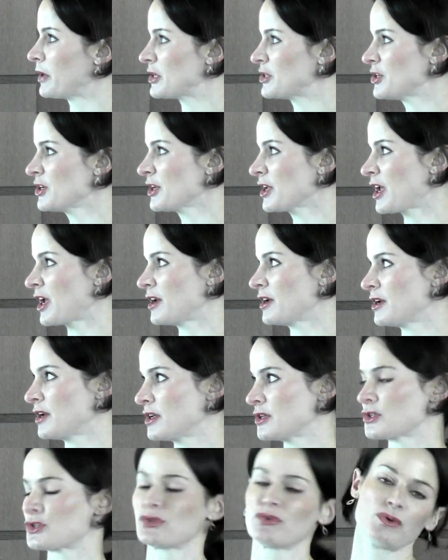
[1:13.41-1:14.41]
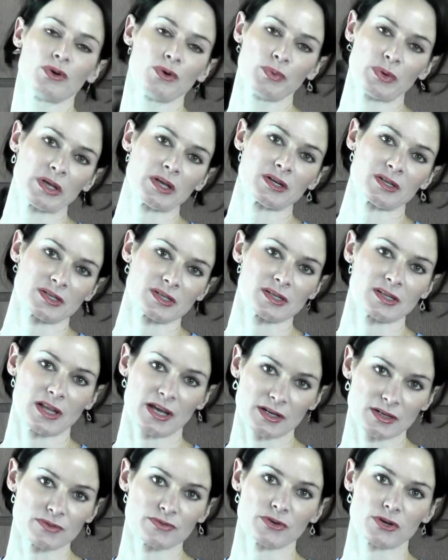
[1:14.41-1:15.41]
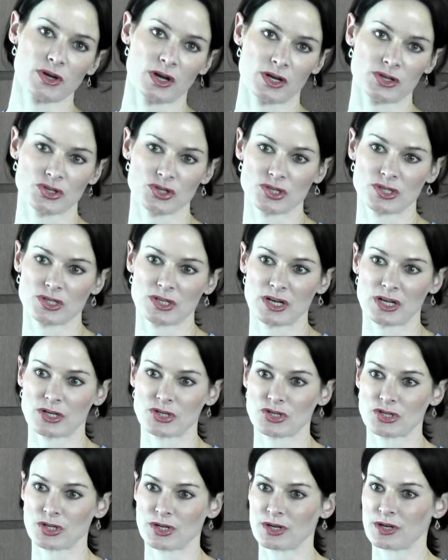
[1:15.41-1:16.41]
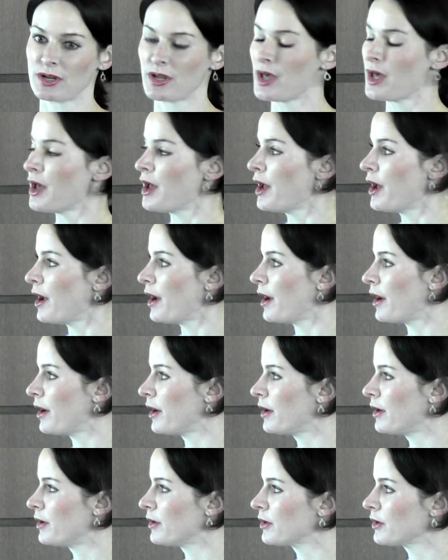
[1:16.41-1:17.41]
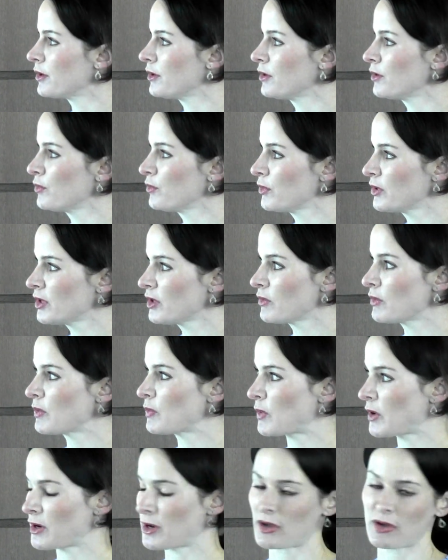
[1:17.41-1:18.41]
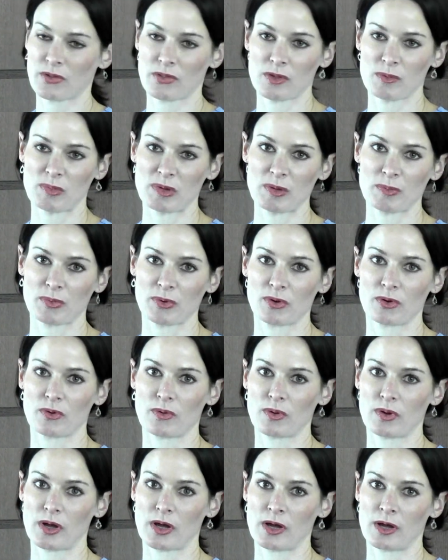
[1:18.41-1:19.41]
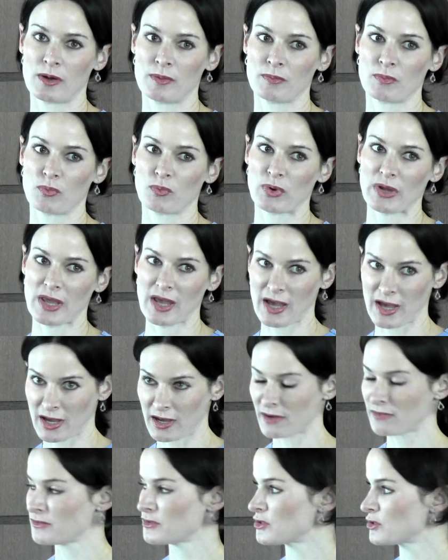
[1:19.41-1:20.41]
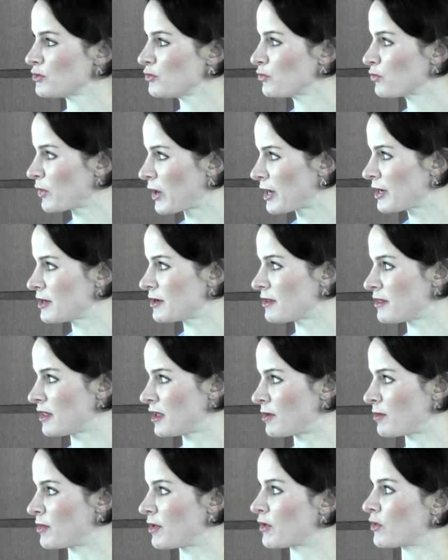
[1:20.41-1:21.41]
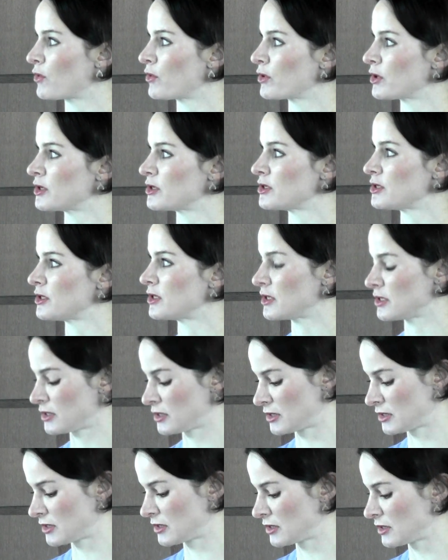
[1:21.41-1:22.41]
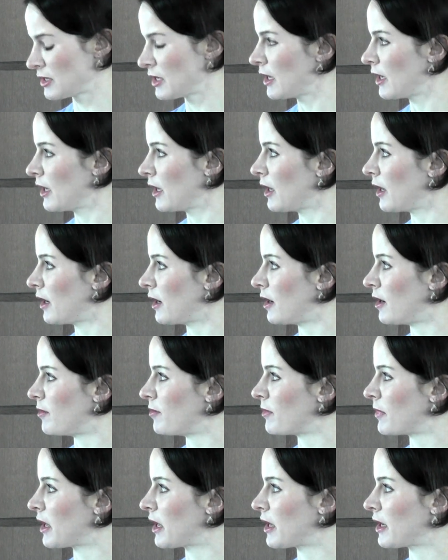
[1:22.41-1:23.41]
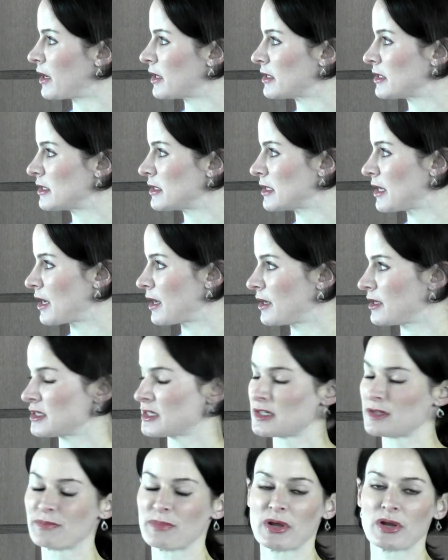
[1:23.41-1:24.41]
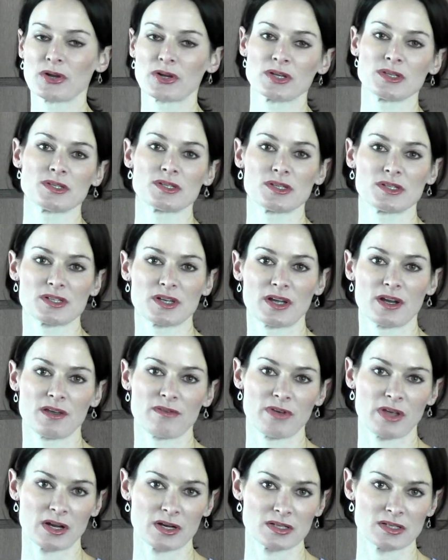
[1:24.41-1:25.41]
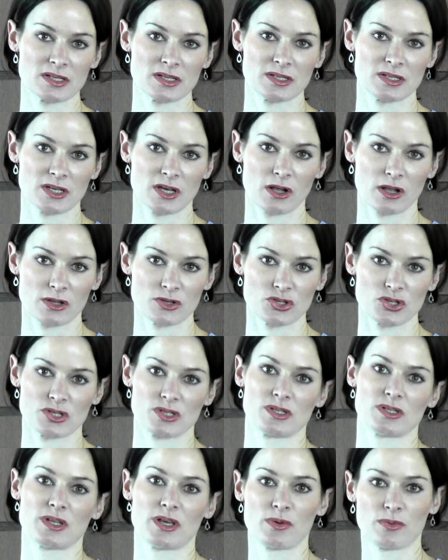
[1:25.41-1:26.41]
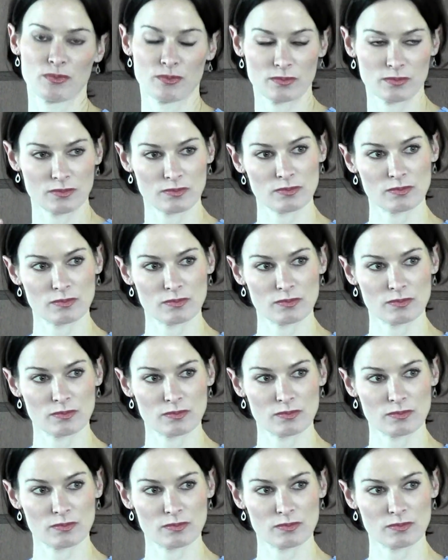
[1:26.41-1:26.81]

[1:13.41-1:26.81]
Patient candidates, who are we going to select for conscious sedation? Really we want healthy people. We have to rate them according to this ASA, it's the American Society of Anesthesiologists. They